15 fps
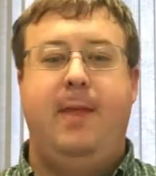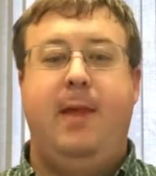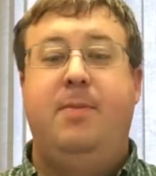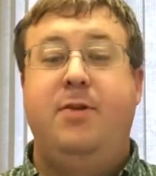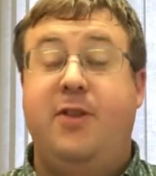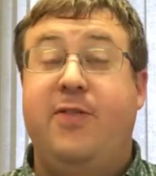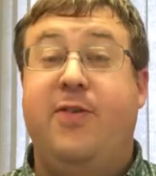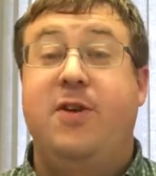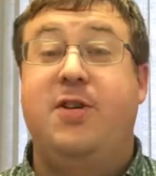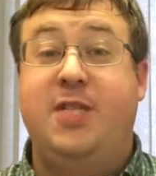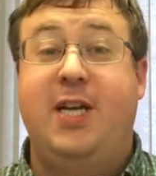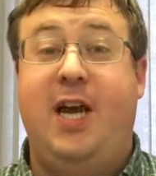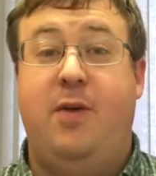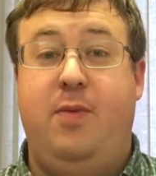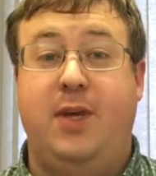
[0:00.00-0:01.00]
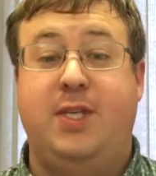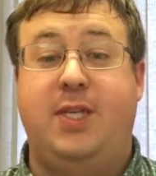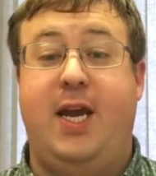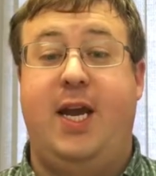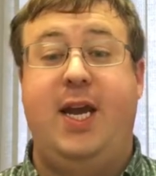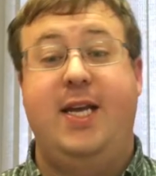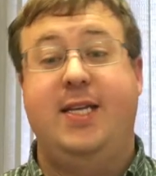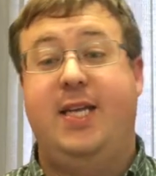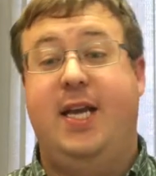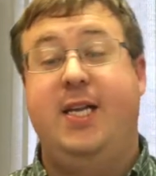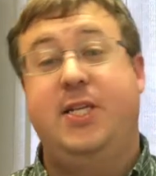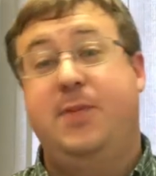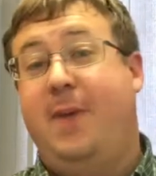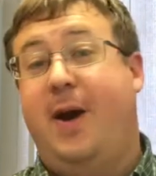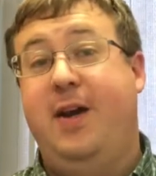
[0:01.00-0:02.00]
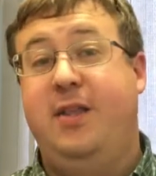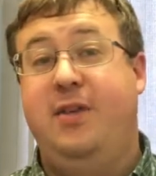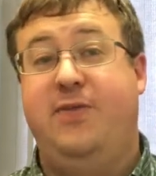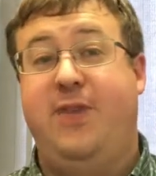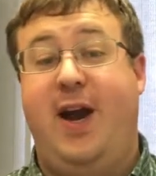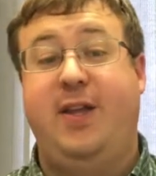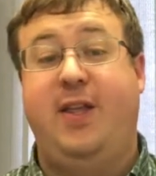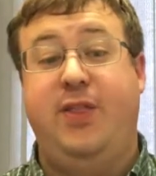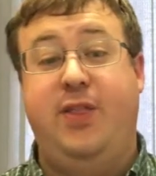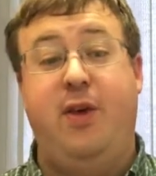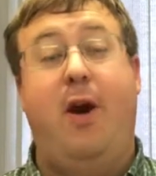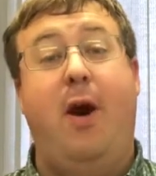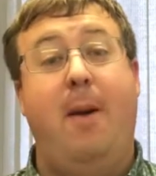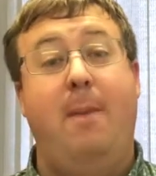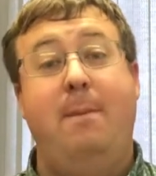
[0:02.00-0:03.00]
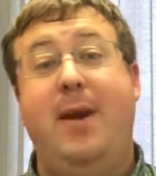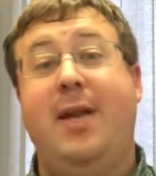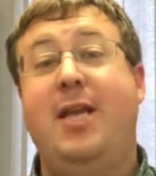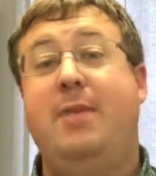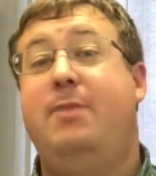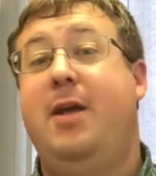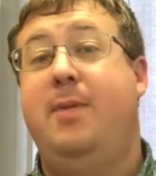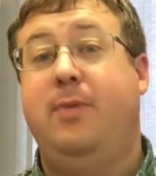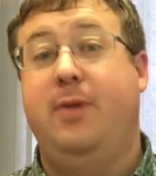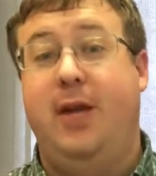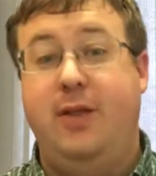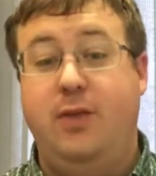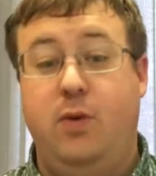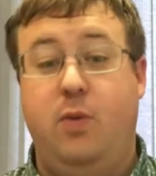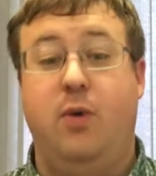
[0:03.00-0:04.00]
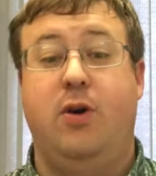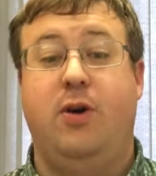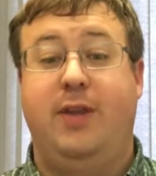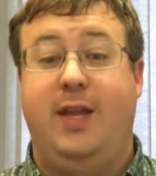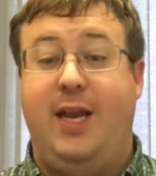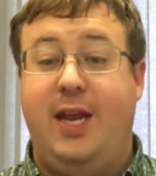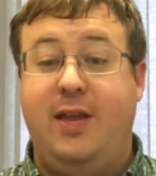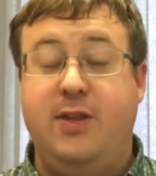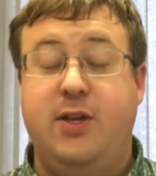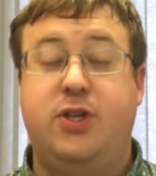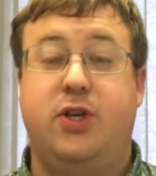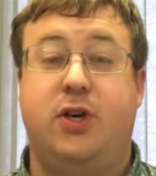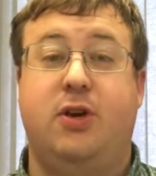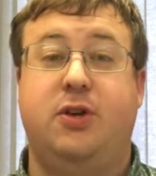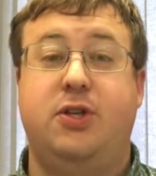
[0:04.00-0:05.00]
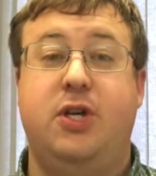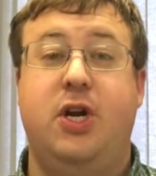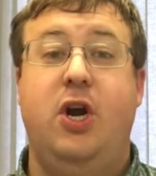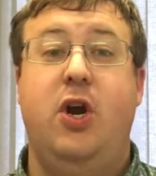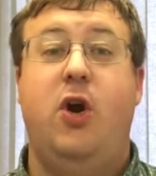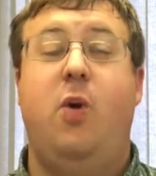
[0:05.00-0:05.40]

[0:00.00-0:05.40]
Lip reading: But the first thing I want to say is that in spite of the fact that there are many people in the world and in the church